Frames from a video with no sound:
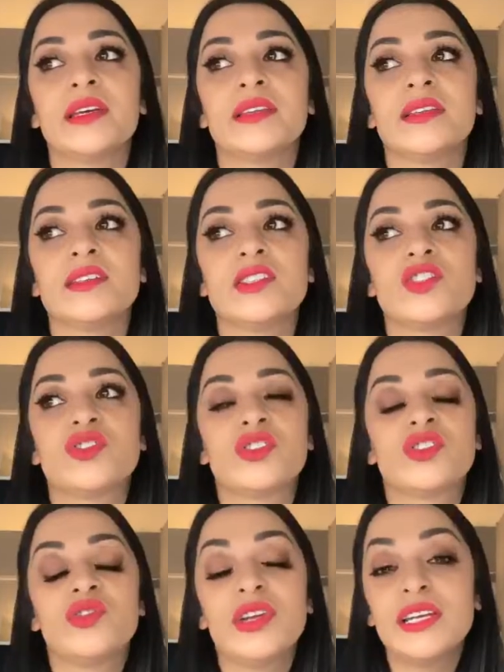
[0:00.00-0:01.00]
There's
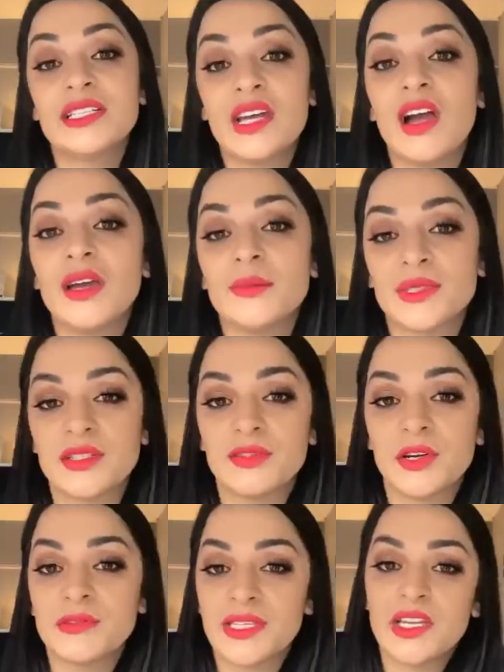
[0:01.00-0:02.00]
3 types of
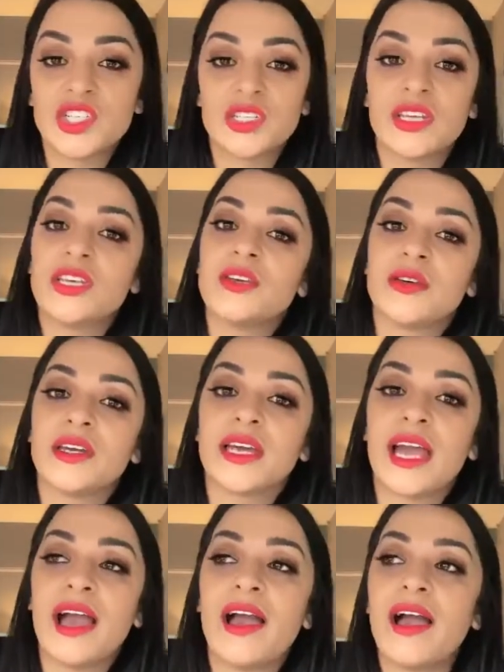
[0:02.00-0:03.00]
rosacea that you can
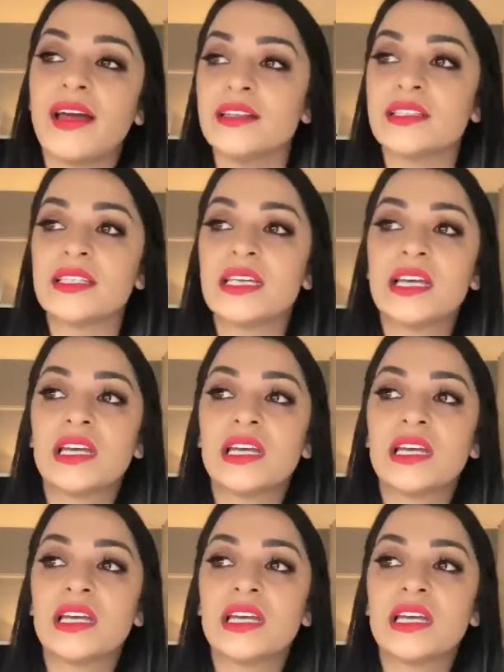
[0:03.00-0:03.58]
get, and